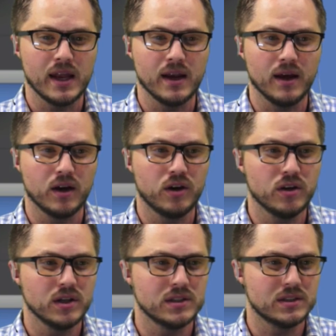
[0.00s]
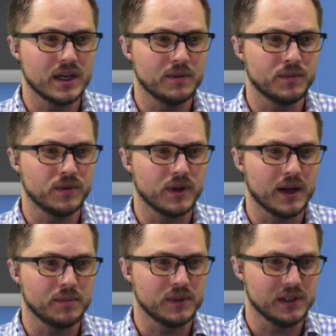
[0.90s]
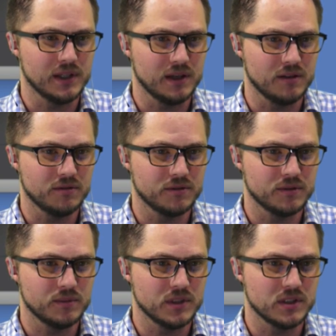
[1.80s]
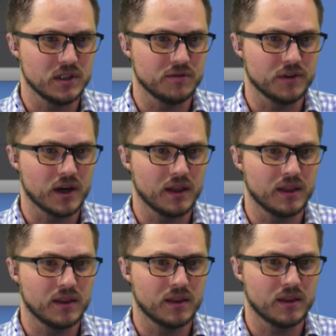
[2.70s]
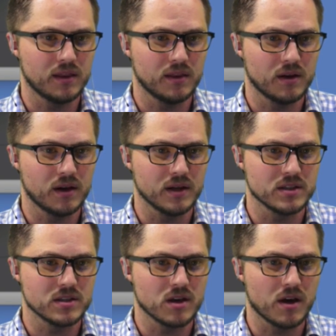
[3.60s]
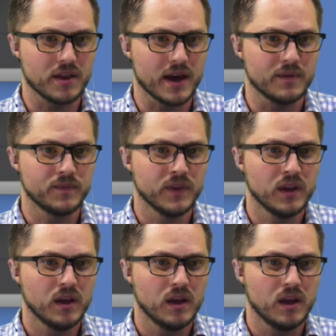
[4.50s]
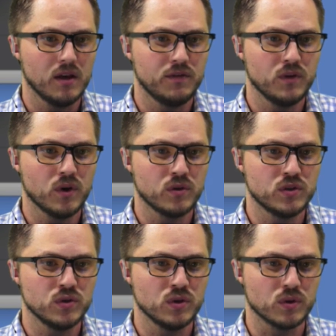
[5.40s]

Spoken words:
a good example, I believe, let me see if I thought I saw that. If you go to your